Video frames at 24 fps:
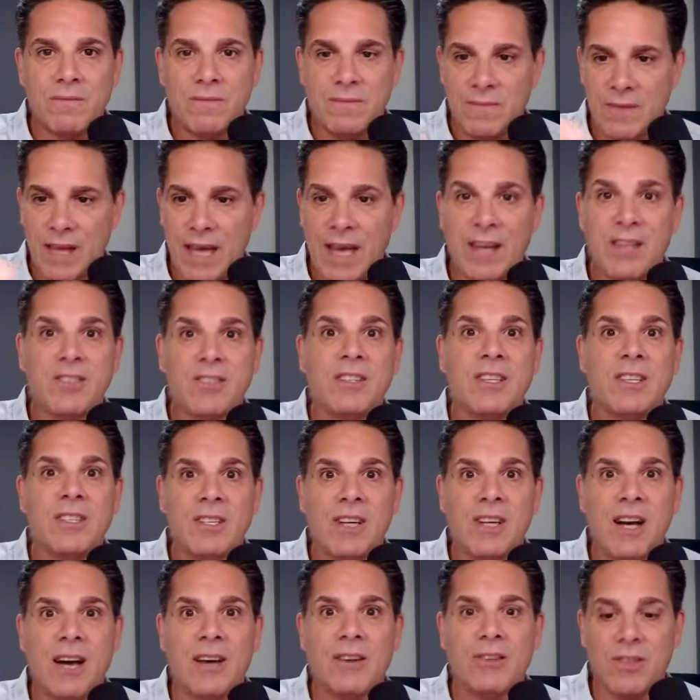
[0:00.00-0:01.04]

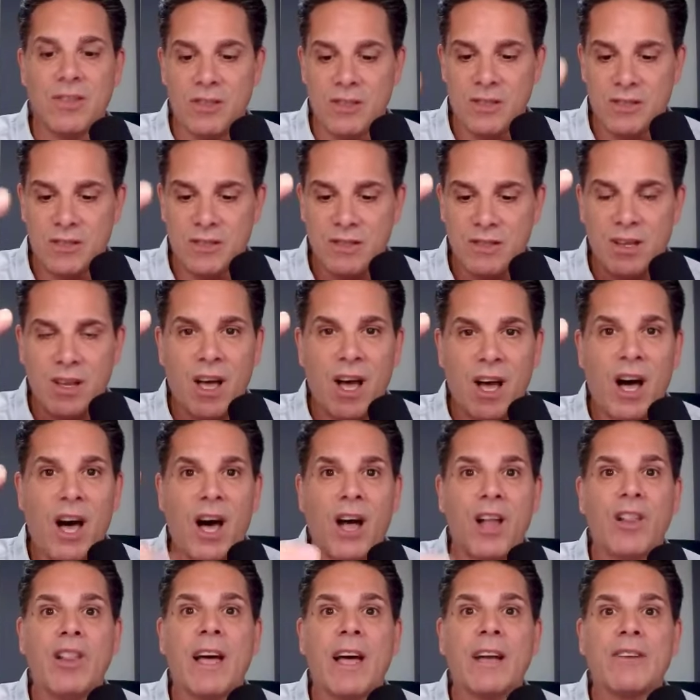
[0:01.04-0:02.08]
anesthesiologists,
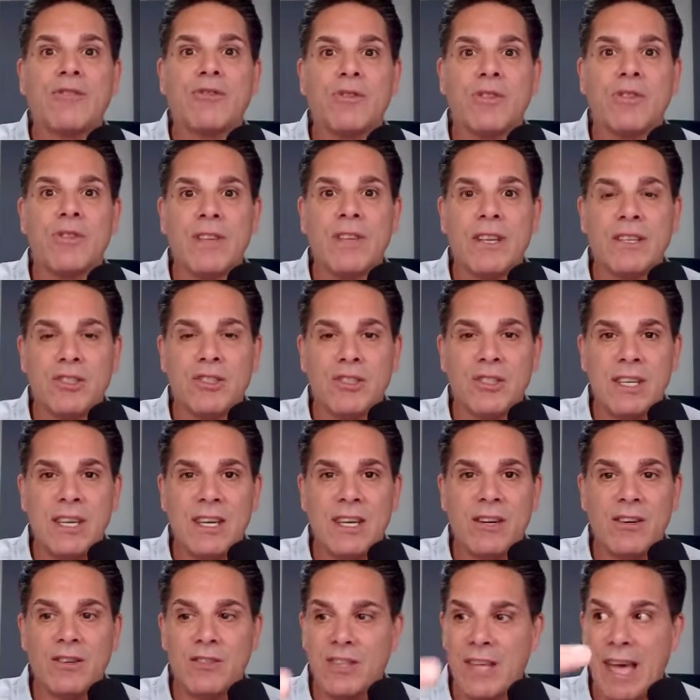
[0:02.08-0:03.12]
electrical
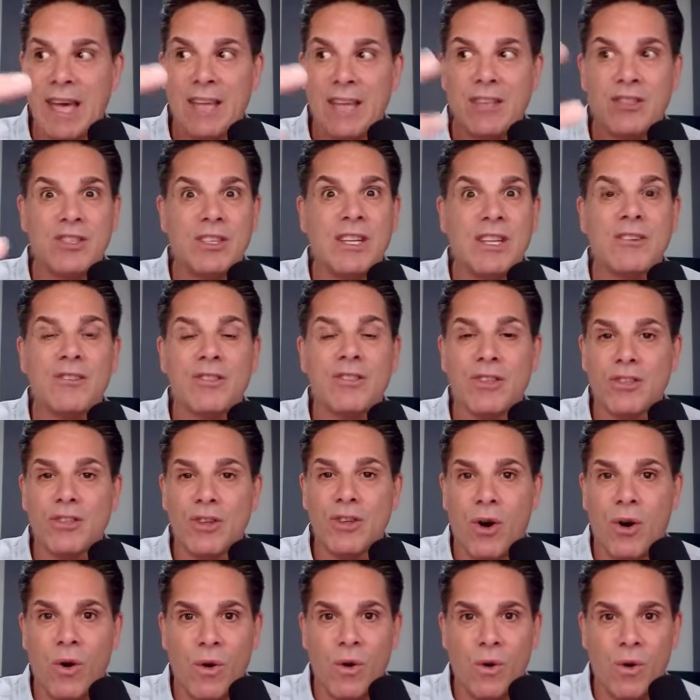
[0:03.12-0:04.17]
engineers, engineers as a
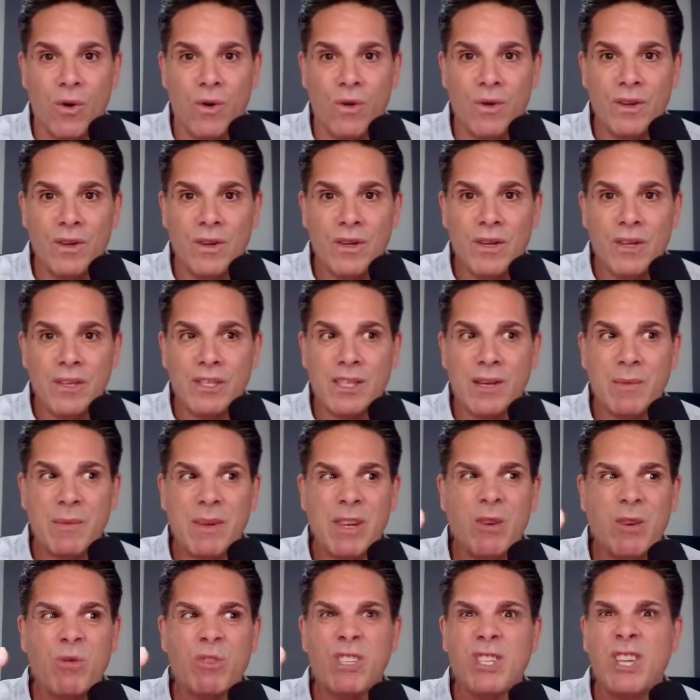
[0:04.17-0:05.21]
whole, somebody
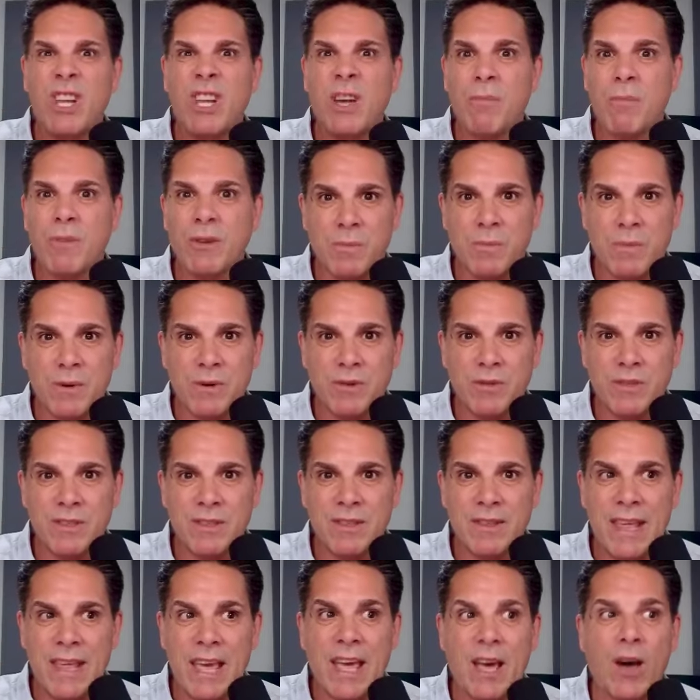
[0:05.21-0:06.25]
who's a numbers person.
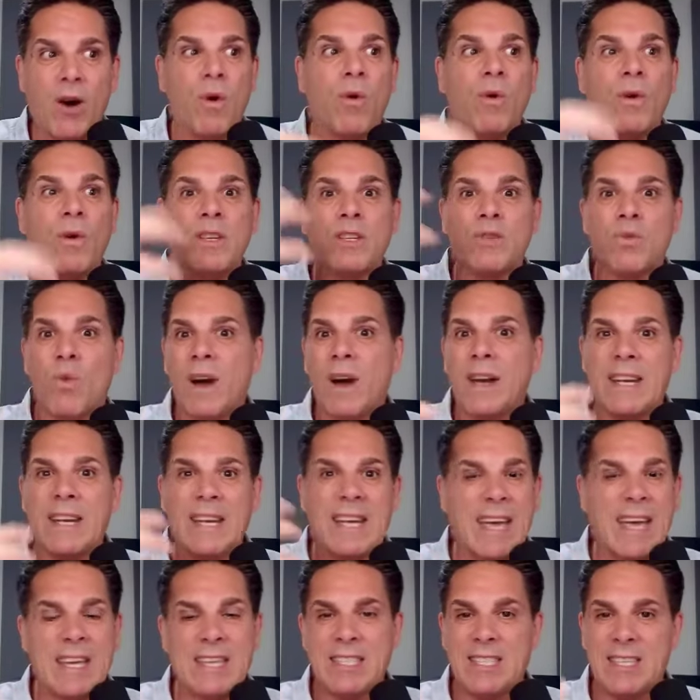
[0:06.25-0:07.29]
They always want to
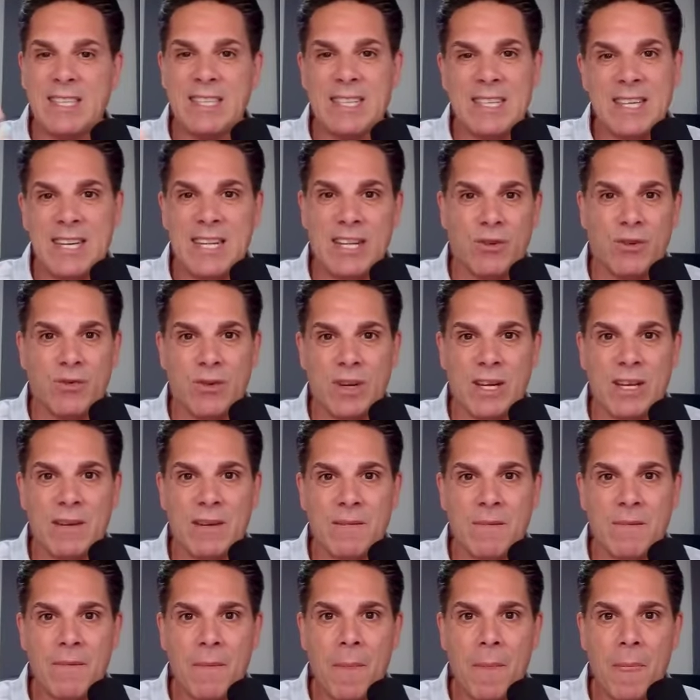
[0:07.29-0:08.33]
get into the nitty gritty.
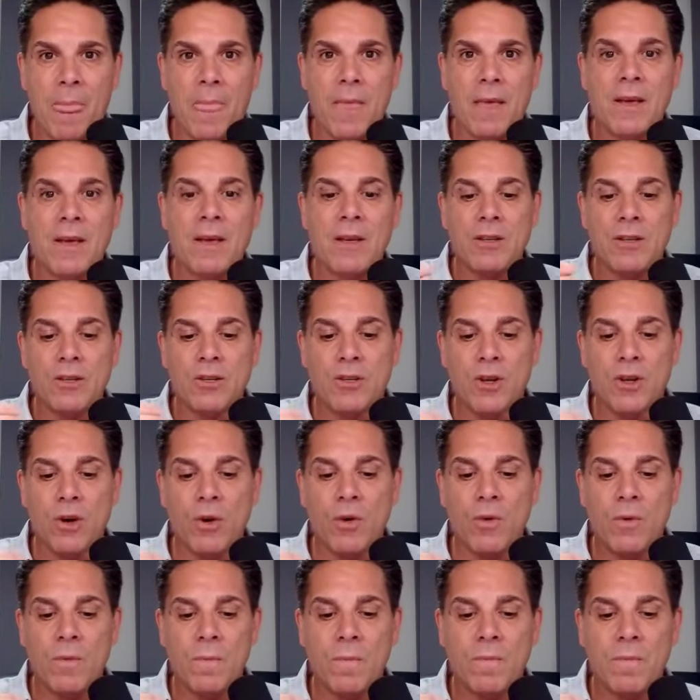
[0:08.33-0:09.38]

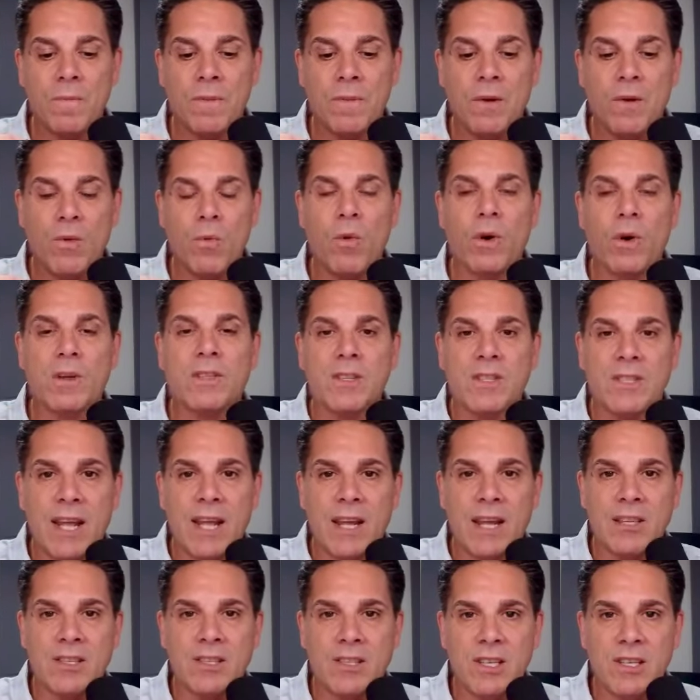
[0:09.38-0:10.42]
So what does an
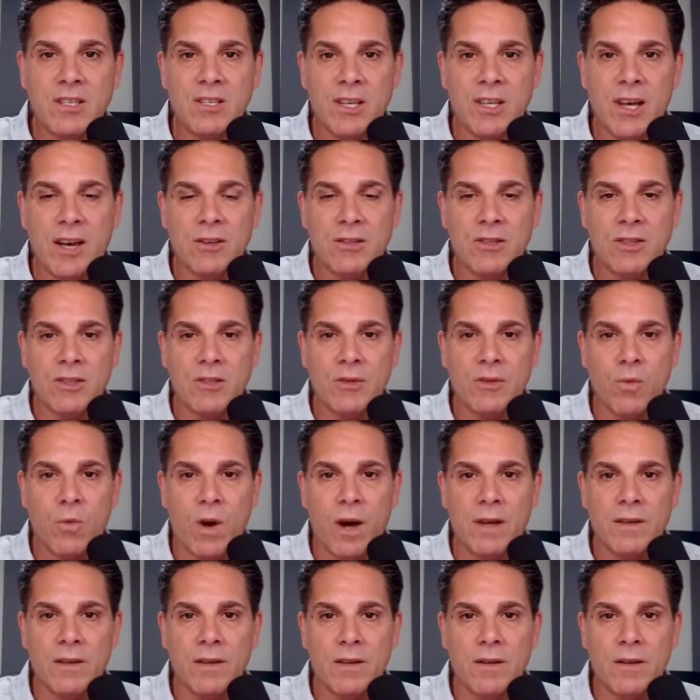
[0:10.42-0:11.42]
anesthesiologist want